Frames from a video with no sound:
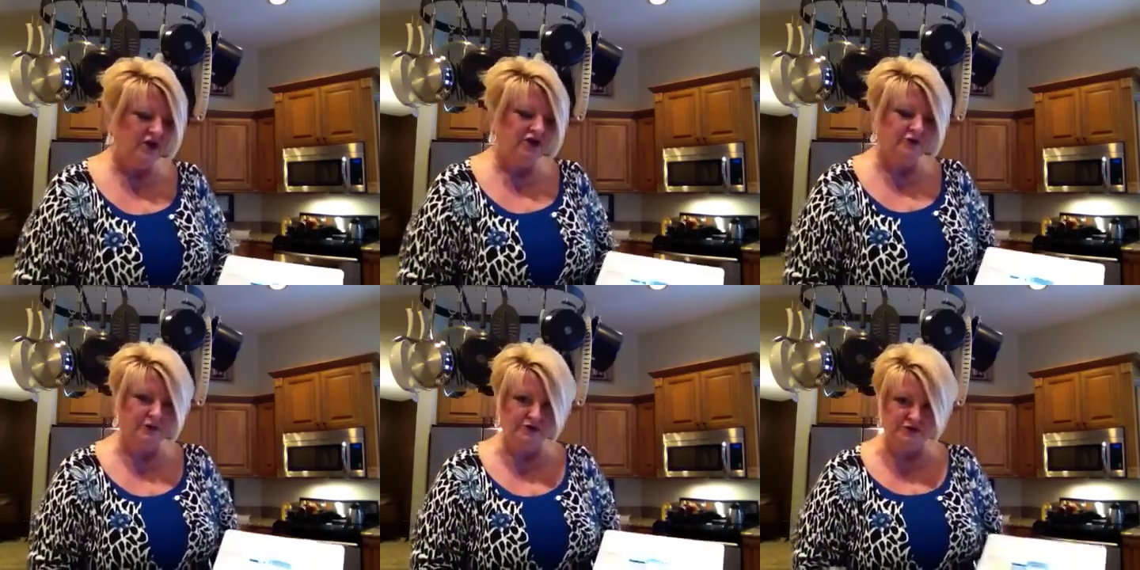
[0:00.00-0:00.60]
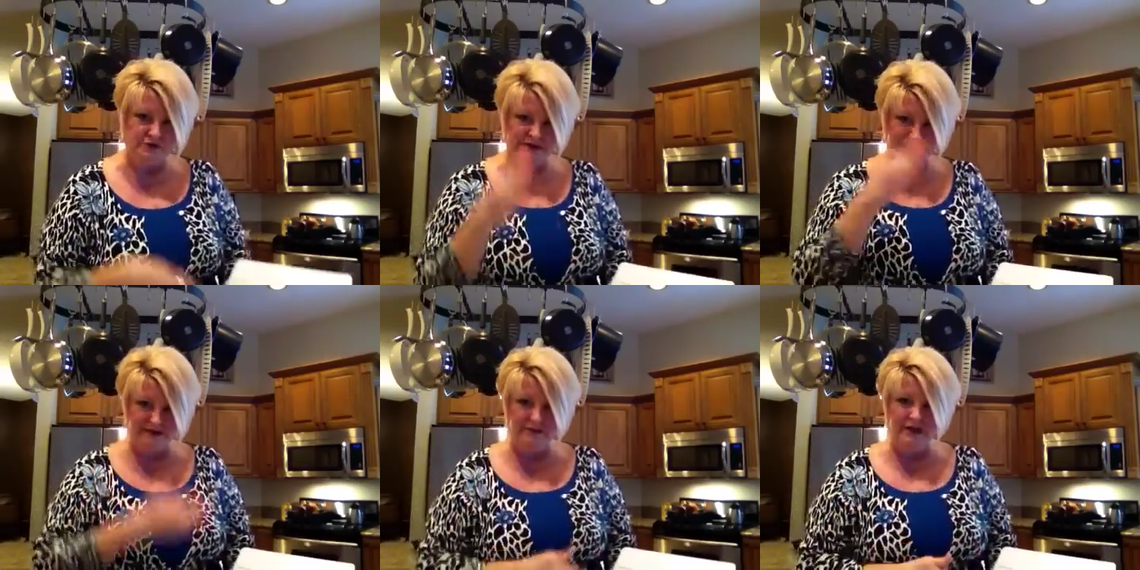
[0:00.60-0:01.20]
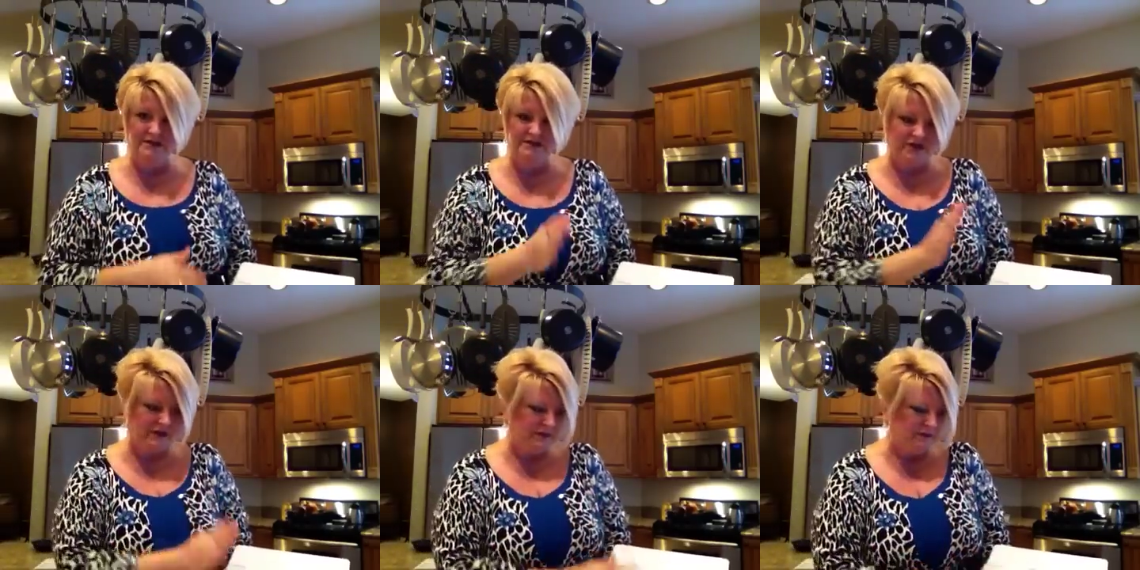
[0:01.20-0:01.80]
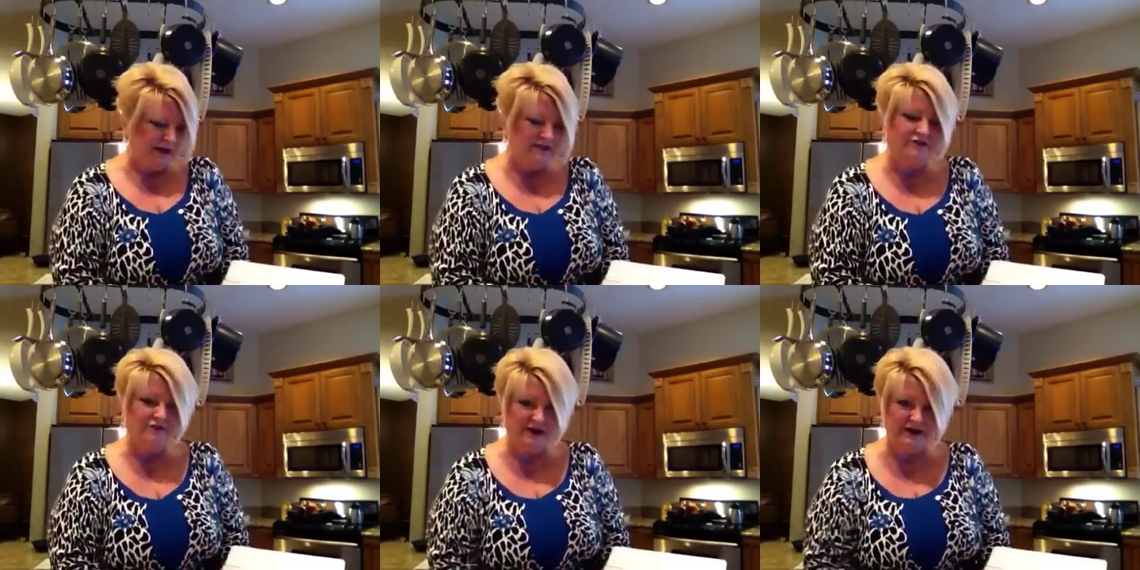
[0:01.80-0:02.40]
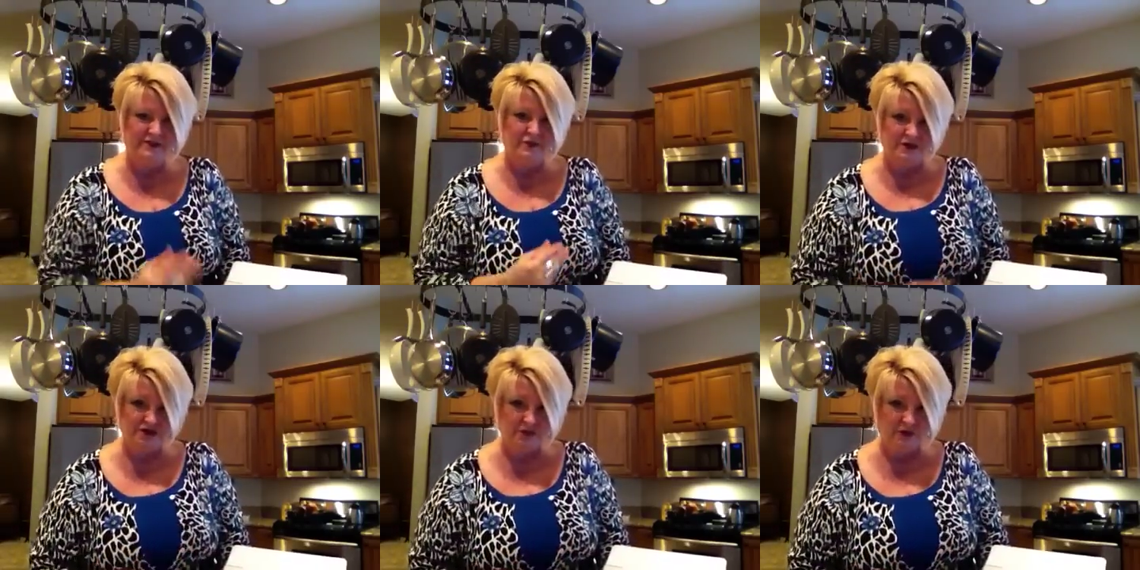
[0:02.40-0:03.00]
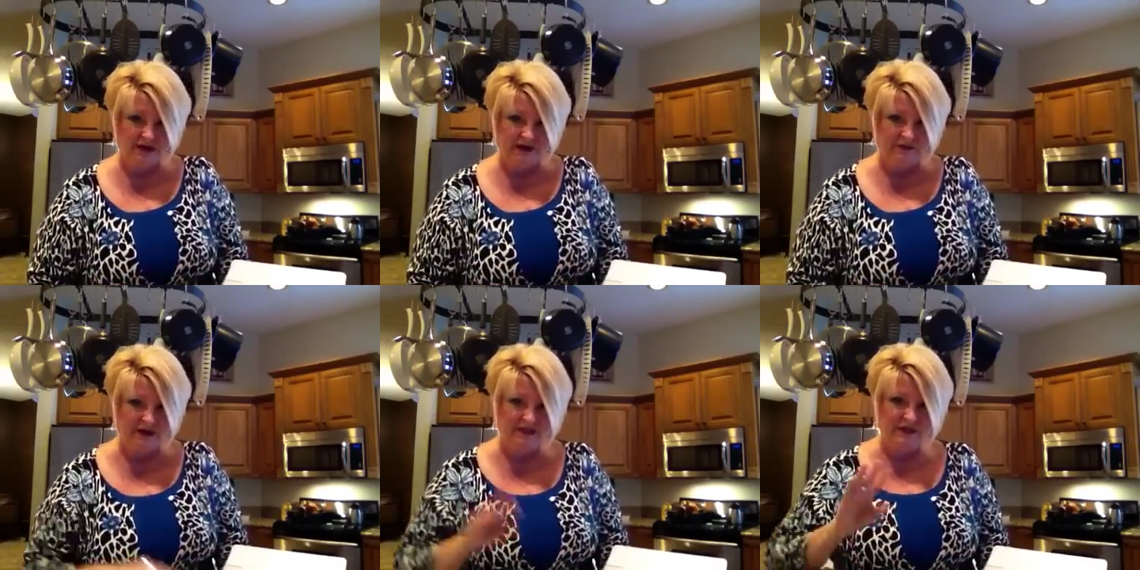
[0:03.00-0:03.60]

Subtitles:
Your most recent months are going to be right in the front, the ones you're working with.